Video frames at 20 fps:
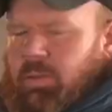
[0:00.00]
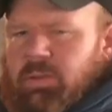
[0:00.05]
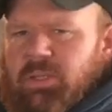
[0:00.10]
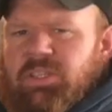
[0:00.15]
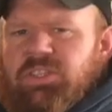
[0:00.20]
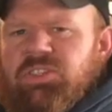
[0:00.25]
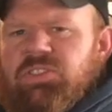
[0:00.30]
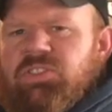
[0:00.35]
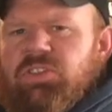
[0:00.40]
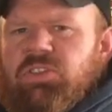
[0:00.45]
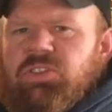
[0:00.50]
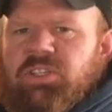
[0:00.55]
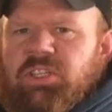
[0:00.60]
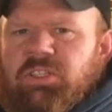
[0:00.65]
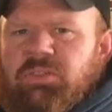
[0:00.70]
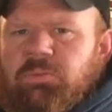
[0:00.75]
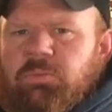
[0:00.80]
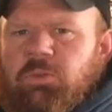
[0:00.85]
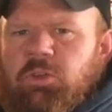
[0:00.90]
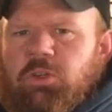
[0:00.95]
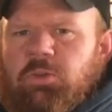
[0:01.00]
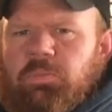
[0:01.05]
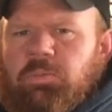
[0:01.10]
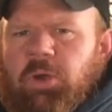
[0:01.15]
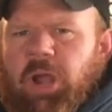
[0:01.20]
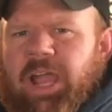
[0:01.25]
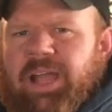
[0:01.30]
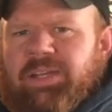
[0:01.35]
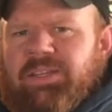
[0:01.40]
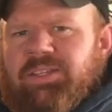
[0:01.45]
This is just a good
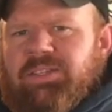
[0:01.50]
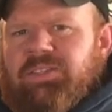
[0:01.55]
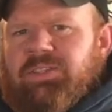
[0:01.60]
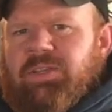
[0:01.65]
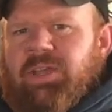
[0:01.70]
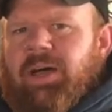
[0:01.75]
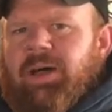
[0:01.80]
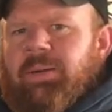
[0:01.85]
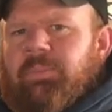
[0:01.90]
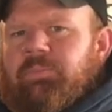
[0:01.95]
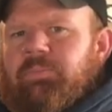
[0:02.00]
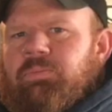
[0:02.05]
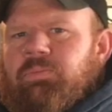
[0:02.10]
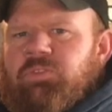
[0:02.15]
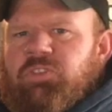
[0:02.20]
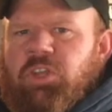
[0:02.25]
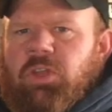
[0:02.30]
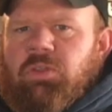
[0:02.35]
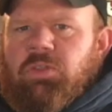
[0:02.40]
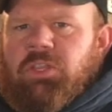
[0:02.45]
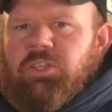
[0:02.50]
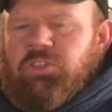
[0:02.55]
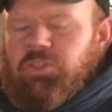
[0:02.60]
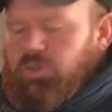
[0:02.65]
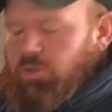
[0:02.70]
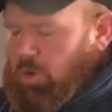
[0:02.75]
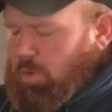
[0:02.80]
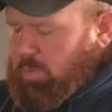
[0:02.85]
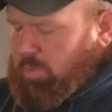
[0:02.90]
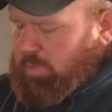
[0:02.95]
practice so that
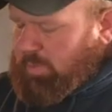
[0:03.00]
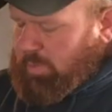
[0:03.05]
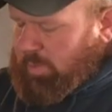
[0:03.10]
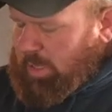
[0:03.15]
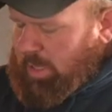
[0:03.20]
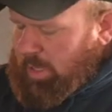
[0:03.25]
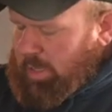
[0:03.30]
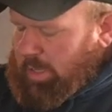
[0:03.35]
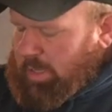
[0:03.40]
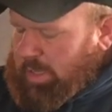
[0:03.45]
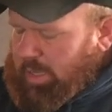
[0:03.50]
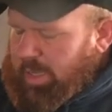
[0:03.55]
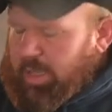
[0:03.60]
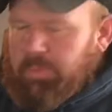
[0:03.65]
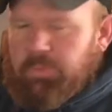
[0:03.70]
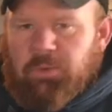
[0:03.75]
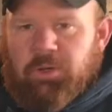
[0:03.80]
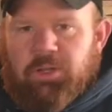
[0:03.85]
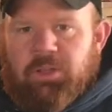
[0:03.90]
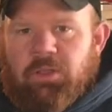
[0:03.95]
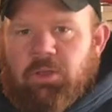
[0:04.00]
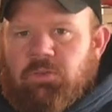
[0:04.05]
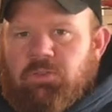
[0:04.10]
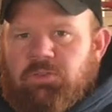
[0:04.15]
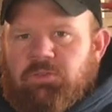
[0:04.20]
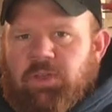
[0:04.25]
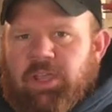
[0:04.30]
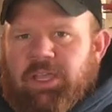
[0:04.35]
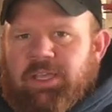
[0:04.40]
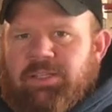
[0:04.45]
you don't hit one of
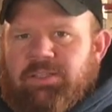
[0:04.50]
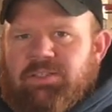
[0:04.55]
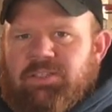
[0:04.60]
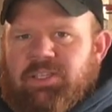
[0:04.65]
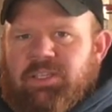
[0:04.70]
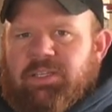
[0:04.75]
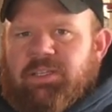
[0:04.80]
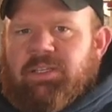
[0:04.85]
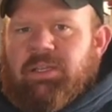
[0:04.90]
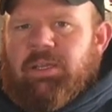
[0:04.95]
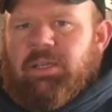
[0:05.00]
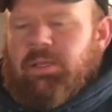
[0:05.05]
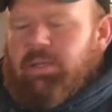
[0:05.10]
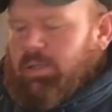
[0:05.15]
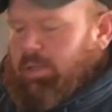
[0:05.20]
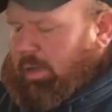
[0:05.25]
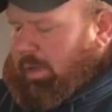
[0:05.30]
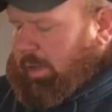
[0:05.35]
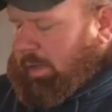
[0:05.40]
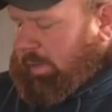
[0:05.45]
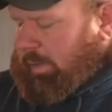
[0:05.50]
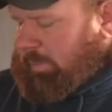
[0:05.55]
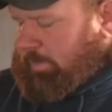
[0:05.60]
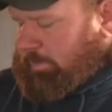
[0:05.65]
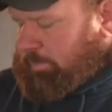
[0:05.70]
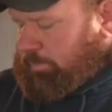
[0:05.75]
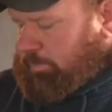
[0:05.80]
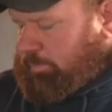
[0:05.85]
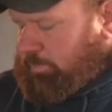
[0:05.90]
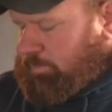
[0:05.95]
those veins, and
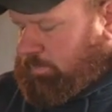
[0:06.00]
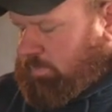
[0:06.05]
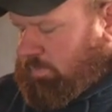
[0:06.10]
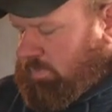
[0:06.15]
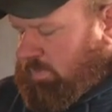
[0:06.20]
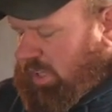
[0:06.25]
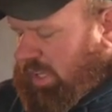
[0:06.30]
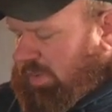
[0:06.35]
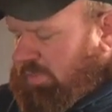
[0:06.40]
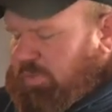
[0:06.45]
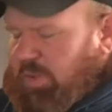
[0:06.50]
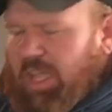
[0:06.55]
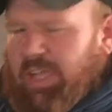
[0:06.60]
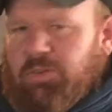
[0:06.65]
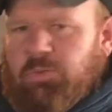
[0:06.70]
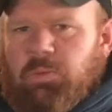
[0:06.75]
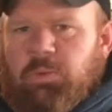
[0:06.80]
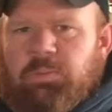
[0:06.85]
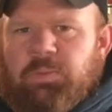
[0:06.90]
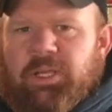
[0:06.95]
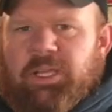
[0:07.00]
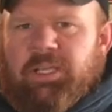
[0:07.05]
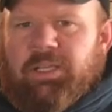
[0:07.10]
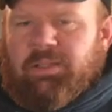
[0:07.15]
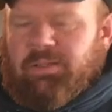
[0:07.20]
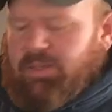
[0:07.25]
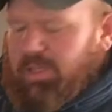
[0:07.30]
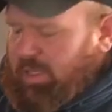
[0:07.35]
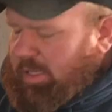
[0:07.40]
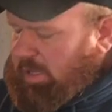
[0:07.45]
the effect would
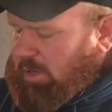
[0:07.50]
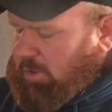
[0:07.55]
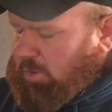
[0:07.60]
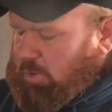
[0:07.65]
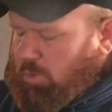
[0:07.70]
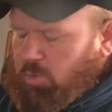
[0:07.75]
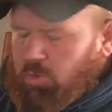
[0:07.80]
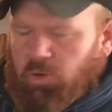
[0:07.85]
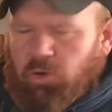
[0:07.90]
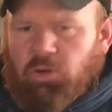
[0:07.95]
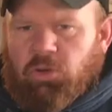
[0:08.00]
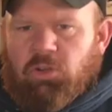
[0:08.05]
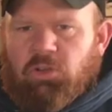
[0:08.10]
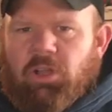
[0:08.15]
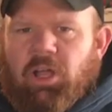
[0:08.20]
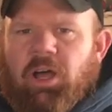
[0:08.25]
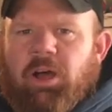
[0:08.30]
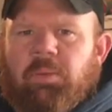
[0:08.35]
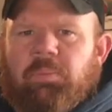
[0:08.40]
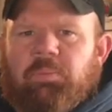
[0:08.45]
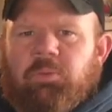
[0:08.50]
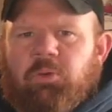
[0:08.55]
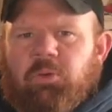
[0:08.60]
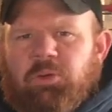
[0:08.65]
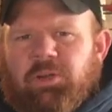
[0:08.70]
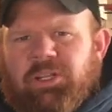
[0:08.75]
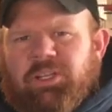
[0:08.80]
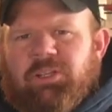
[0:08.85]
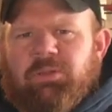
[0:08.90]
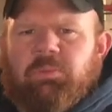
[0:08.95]
be the ear will curl up
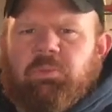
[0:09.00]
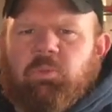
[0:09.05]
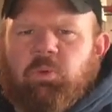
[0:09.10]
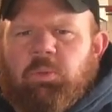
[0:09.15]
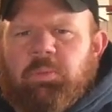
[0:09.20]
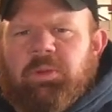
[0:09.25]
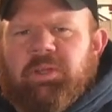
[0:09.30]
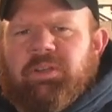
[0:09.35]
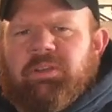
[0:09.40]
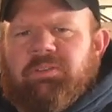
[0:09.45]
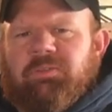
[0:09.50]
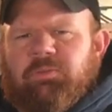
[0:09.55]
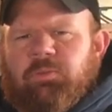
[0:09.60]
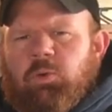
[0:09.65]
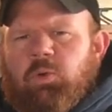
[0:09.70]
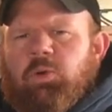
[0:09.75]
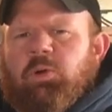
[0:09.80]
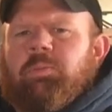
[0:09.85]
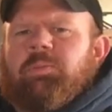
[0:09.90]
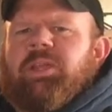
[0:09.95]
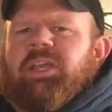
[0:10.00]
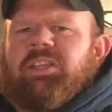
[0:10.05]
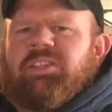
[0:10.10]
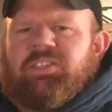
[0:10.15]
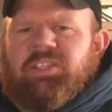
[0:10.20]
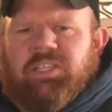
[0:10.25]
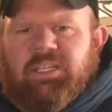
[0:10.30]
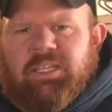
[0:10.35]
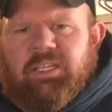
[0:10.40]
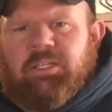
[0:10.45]
or it will be deformed
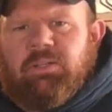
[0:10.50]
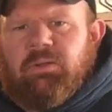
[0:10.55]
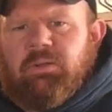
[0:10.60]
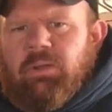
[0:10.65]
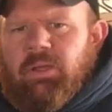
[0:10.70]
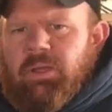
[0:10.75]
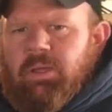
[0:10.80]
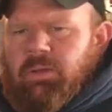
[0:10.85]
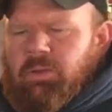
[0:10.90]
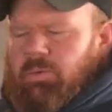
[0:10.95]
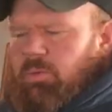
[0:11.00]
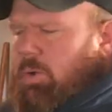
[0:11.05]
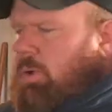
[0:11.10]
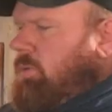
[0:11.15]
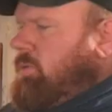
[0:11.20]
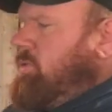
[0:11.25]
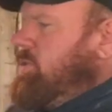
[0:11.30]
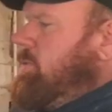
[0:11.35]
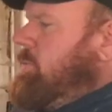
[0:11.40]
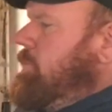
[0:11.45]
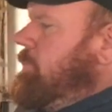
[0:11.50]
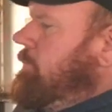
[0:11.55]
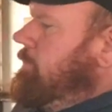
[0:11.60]
as the kid grows.